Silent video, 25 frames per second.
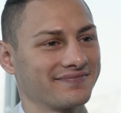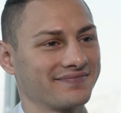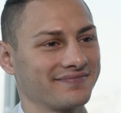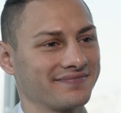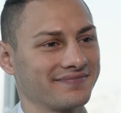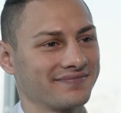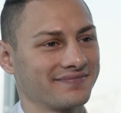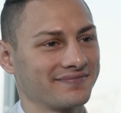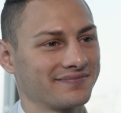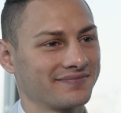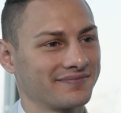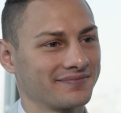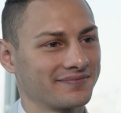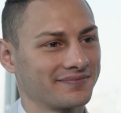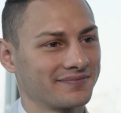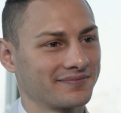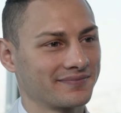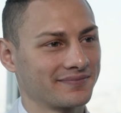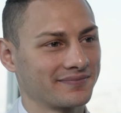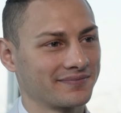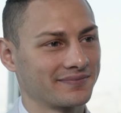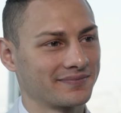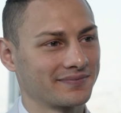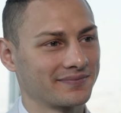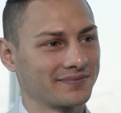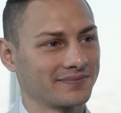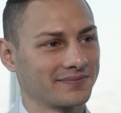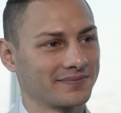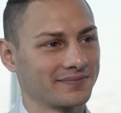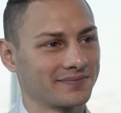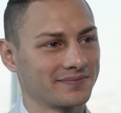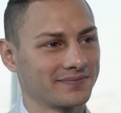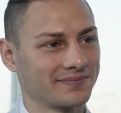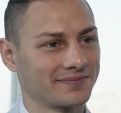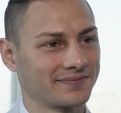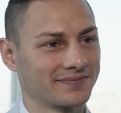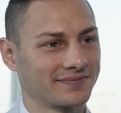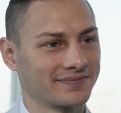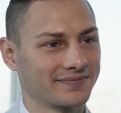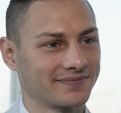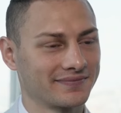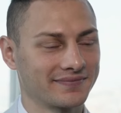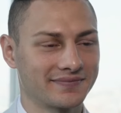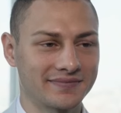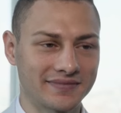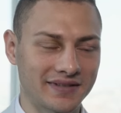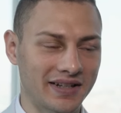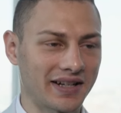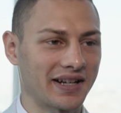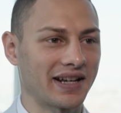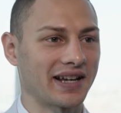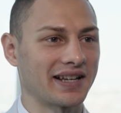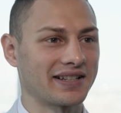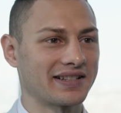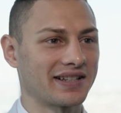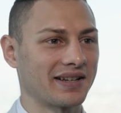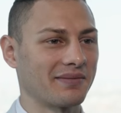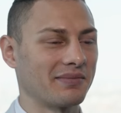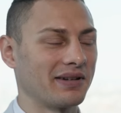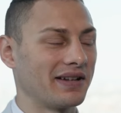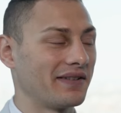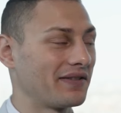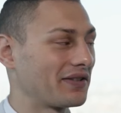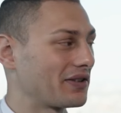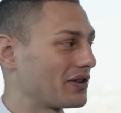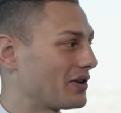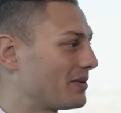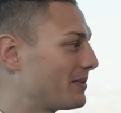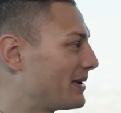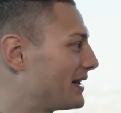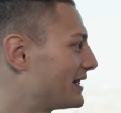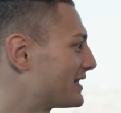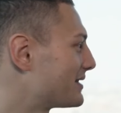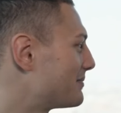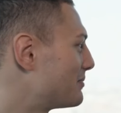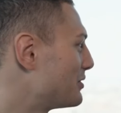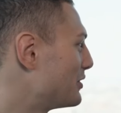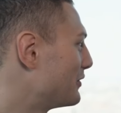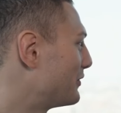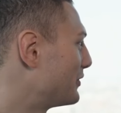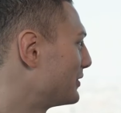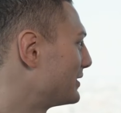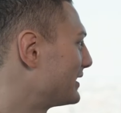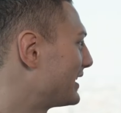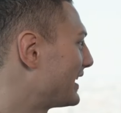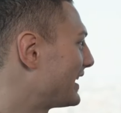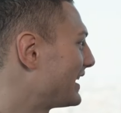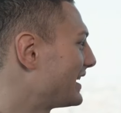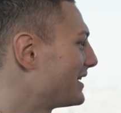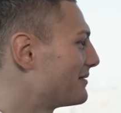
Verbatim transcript: way out as you return home with your belts. Yes, I believe so. I mean, it's a beautiful day,